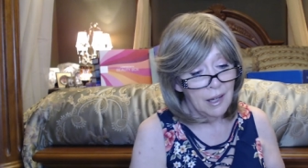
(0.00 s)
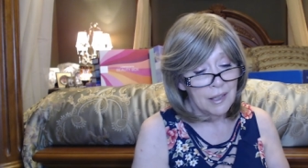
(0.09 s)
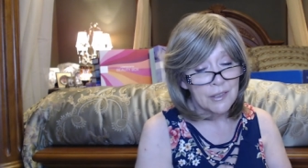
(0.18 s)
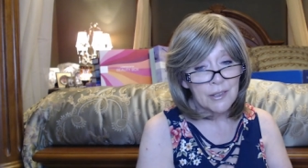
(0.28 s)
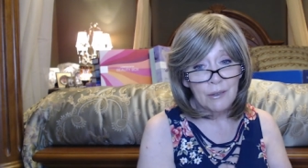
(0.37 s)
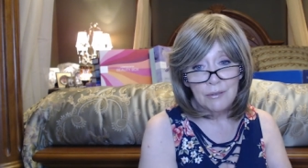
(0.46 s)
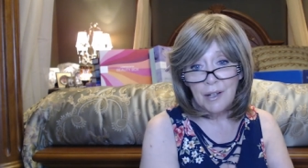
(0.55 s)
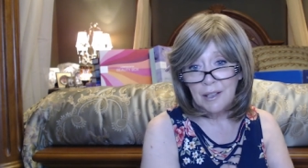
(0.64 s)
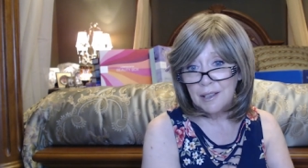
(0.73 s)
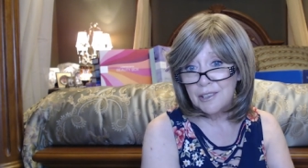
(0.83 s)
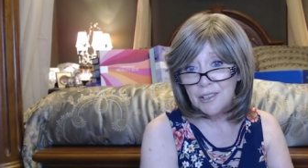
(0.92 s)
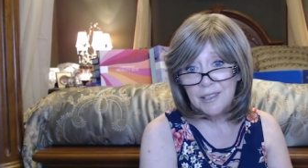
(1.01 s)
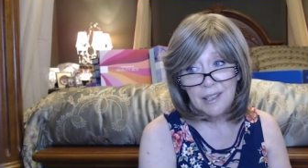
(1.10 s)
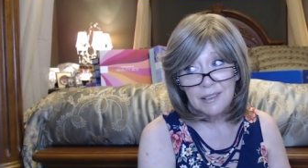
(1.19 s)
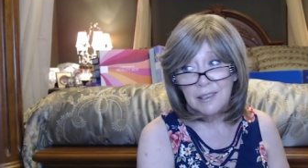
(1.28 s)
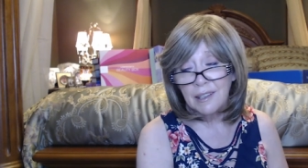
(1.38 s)
So finally I just
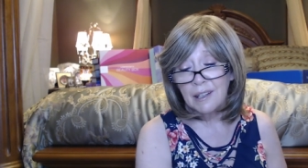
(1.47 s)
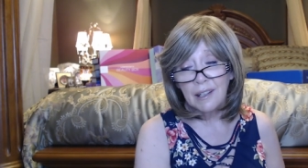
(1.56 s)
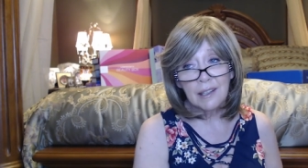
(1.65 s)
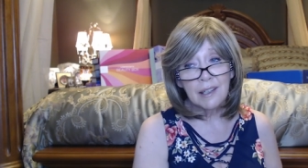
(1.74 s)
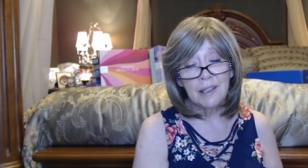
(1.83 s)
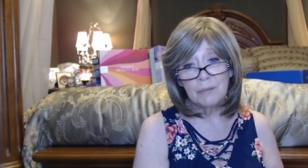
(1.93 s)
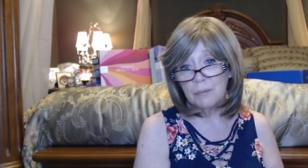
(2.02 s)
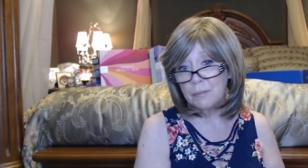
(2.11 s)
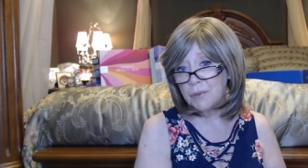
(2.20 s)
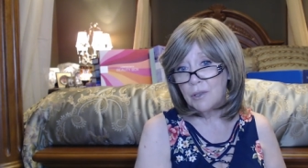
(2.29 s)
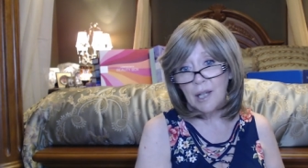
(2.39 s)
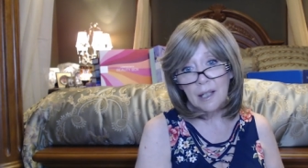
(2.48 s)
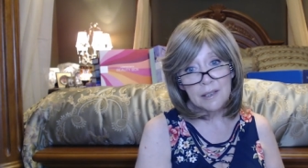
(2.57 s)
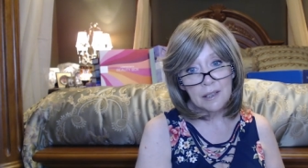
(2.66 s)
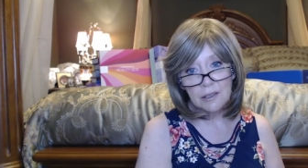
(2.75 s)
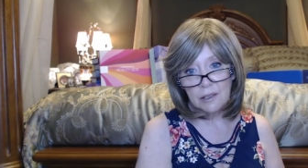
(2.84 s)
said, can you
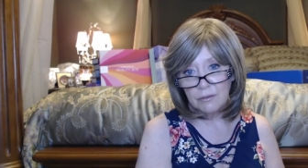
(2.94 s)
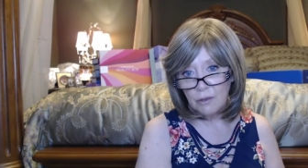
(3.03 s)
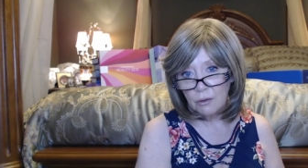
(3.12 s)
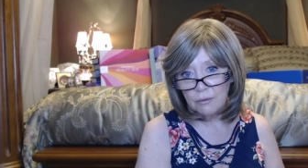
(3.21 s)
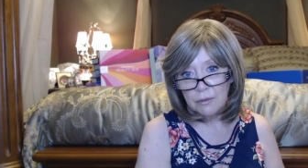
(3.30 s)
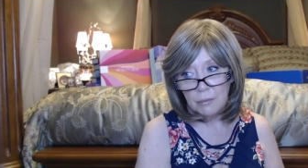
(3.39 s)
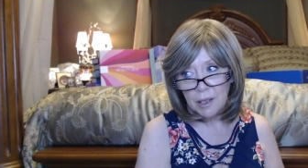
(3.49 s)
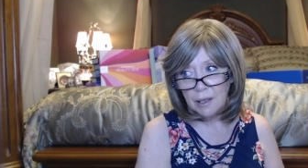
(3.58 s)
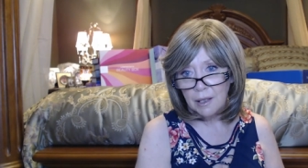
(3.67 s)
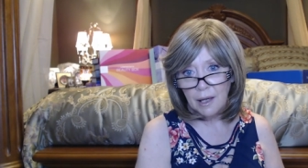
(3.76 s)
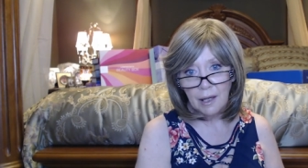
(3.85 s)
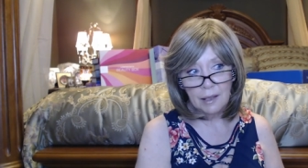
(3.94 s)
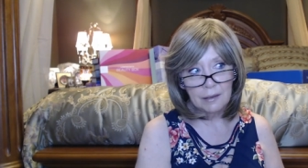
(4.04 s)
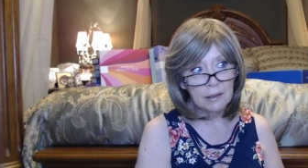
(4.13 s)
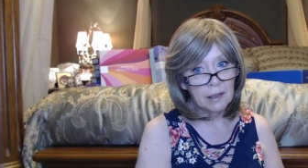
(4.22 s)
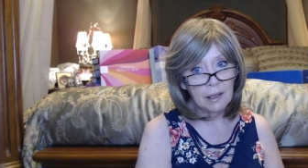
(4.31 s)
guys answer the phone for me?
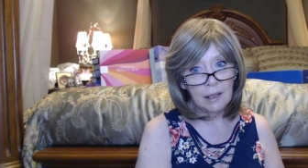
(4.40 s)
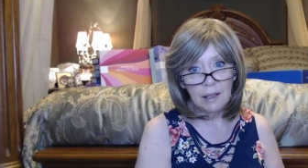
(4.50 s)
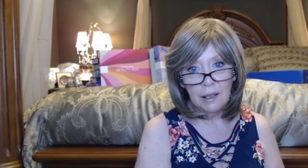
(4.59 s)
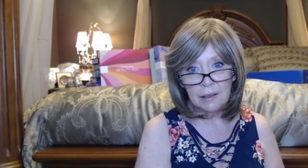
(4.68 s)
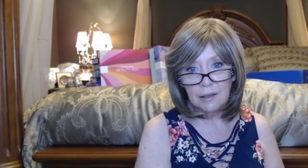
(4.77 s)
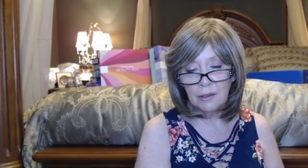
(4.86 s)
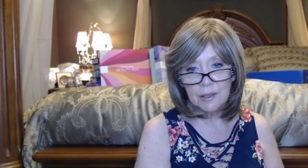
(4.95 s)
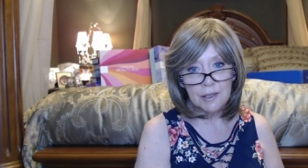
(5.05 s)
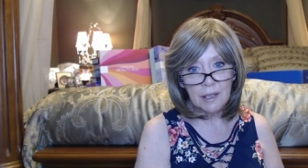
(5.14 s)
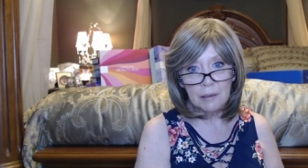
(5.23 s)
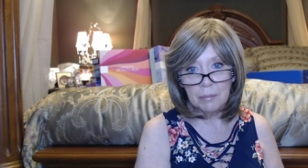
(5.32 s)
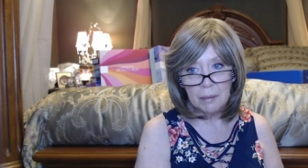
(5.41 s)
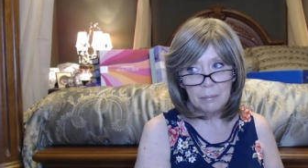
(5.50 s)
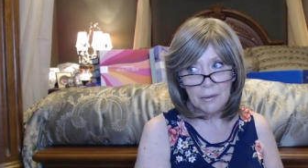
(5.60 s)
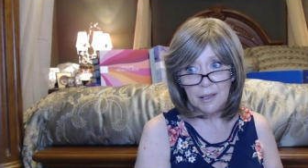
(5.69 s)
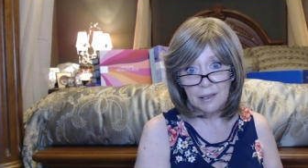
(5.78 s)
And, you know, there's other
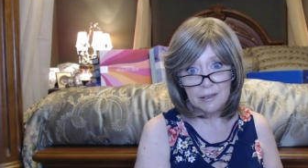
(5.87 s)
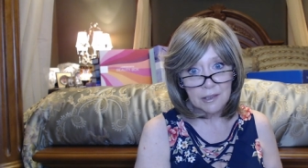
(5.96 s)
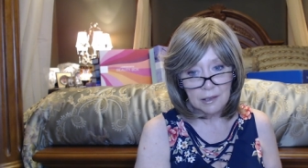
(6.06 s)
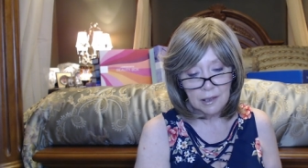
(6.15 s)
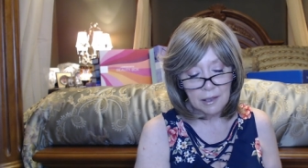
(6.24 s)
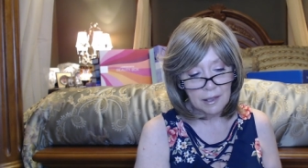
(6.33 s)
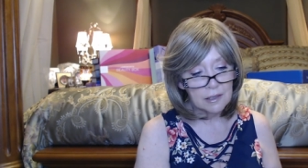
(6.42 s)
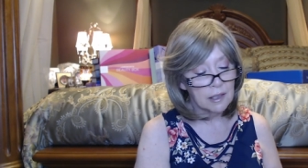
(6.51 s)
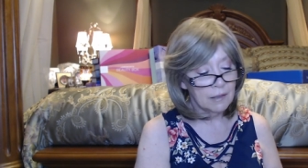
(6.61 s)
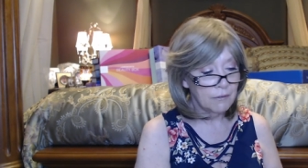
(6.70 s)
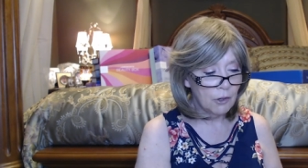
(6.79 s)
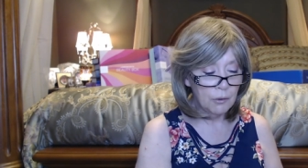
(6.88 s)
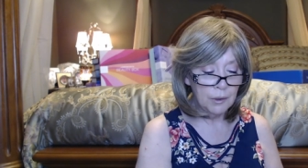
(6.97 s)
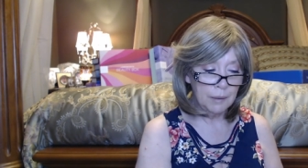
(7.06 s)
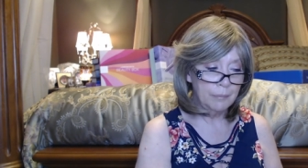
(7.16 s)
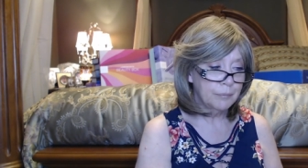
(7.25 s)
people that answer the, can answer the
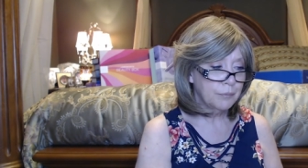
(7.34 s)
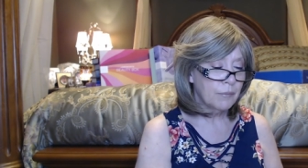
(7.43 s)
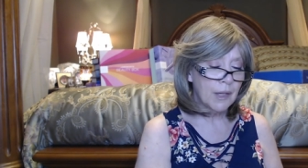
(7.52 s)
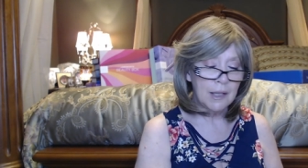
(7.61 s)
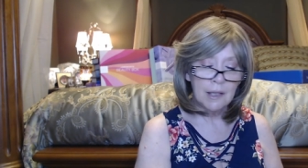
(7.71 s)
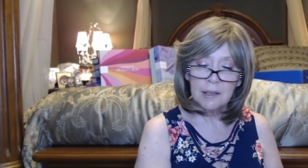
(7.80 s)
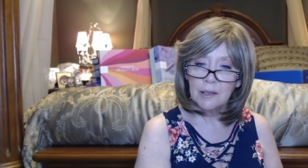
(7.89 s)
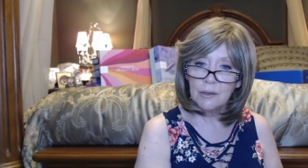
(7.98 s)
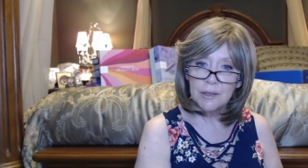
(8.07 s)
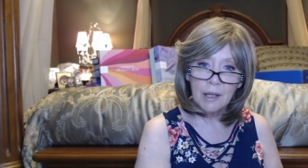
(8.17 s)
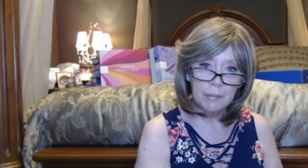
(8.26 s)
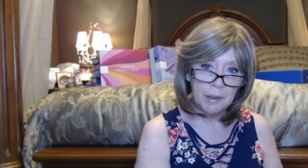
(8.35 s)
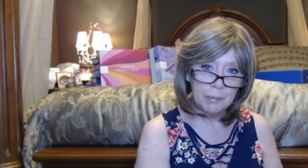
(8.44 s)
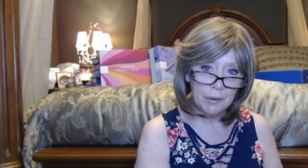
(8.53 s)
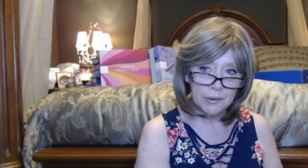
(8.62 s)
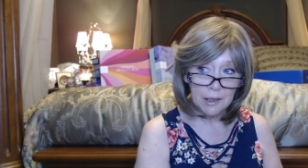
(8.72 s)
phone and, you know, tell
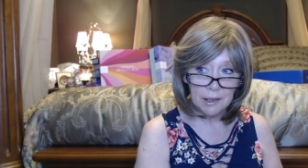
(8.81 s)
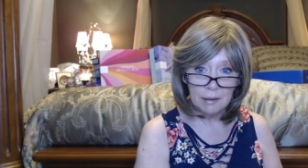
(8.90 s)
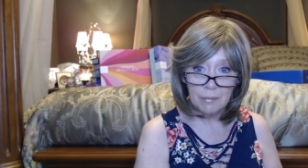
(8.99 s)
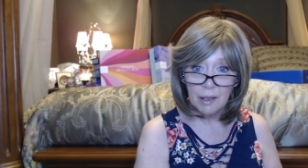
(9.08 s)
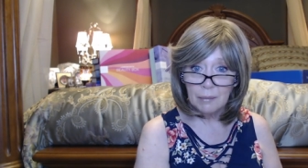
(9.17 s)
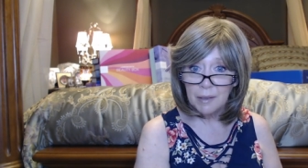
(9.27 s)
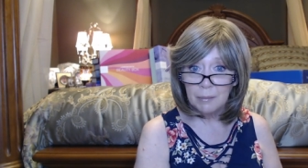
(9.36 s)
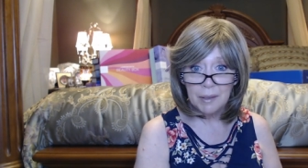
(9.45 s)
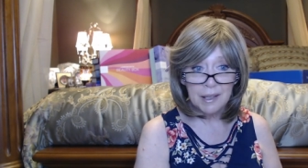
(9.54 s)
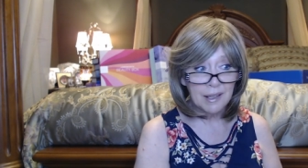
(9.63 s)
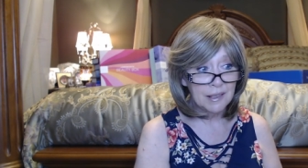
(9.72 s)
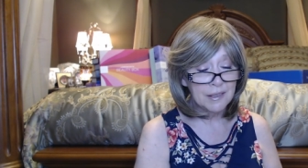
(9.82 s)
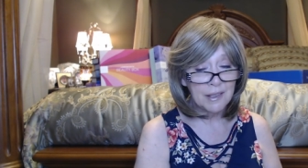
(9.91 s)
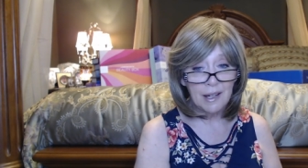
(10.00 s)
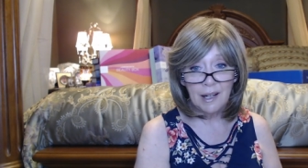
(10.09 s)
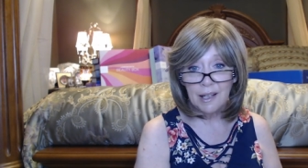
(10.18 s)
people to email me because
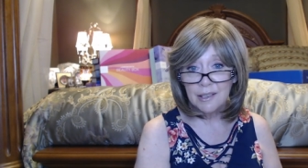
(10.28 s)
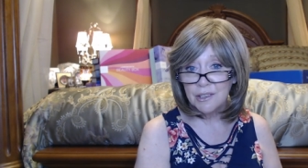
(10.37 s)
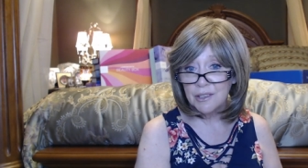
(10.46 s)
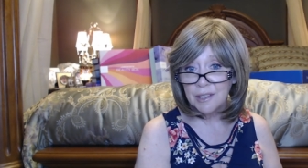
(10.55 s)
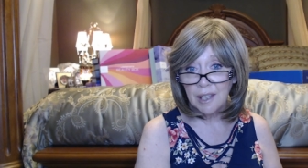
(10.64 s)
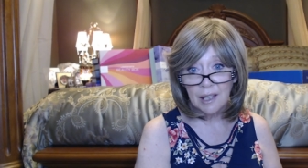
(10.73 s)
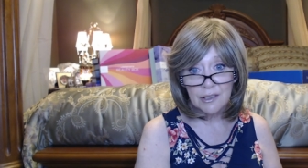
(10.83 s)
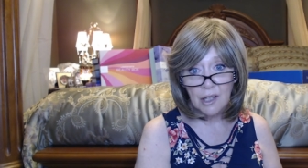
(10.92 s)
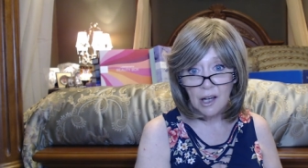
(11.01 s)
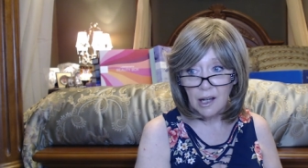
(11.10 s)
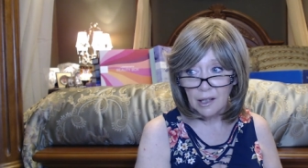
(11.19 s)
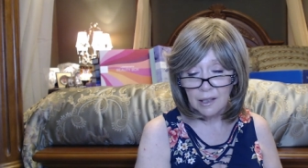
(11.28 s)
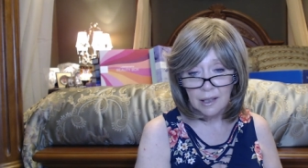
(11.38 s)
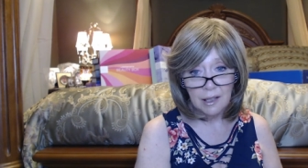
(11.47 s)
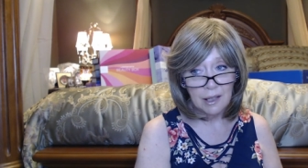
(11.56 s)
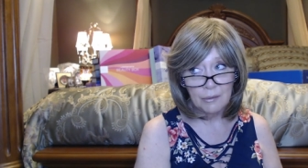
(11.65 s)
I just can't talk.
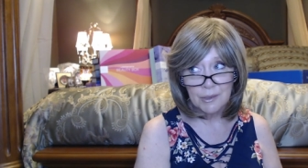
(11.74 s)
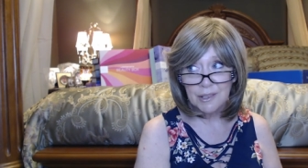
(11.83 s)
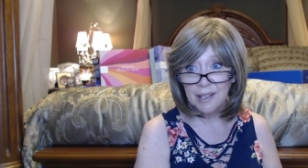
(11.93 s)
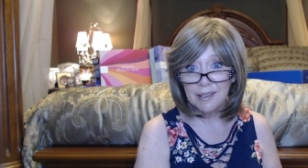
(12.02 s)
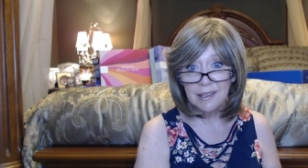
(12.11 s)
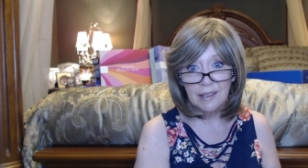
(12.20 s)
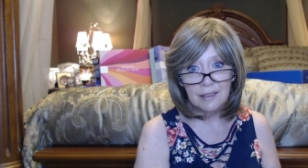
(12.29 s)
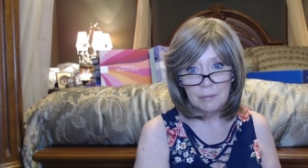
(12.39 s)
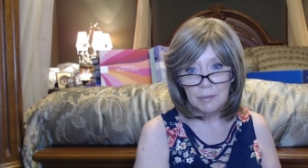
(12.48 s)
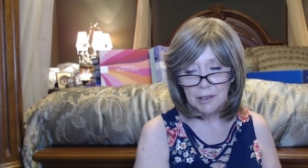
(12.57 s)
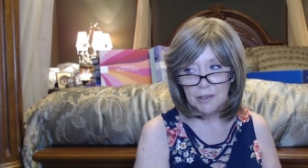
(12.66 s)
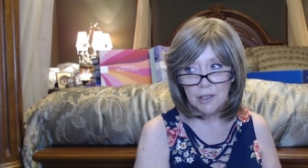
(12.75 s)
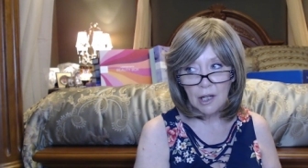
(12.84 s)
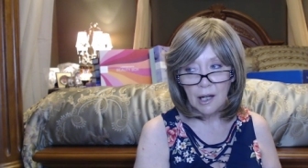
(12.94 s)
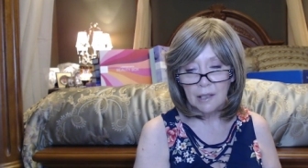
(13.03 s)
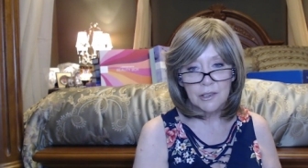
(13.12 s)
It was like killing me to
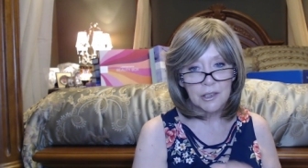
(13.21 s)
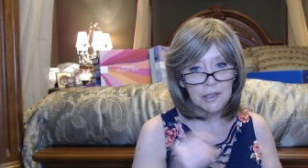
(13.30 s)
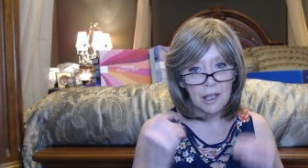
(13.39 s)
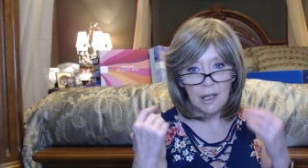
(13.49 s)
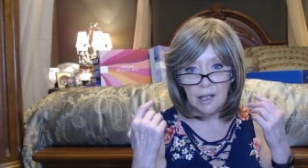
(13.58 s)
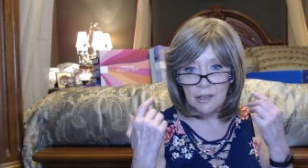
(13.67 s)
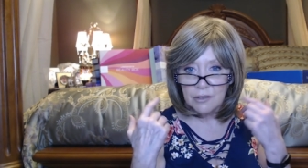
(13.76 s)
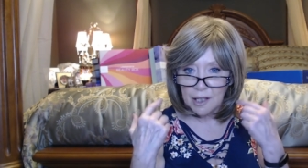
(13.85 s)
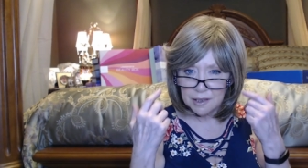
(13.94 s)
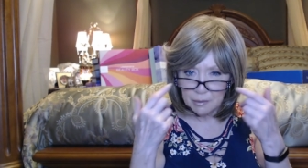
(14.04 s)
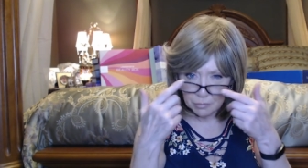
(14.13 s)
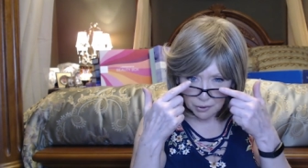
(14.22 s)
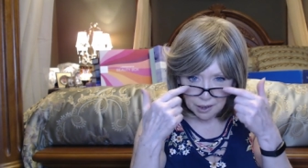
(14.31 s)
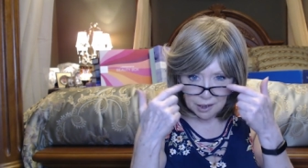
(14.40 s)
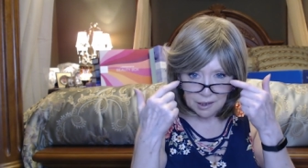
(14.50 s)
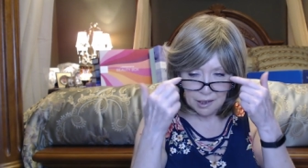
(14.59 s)
talk, just trying to
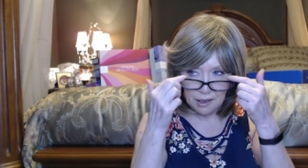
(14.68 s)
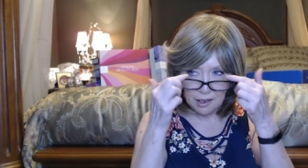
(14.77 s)
breathe. And